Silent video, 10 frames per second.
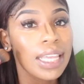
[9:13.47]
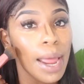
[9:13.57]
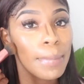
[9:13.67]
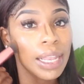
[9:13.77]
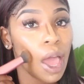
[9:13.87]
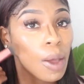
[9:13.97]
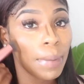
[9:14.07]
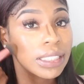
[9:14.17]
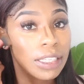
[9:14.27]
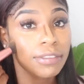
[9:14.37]
that I'm allowing
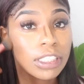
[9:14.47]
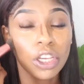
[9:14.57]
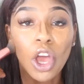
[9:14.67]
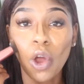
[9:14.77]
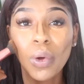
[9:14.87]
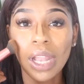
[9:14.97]
myself to go.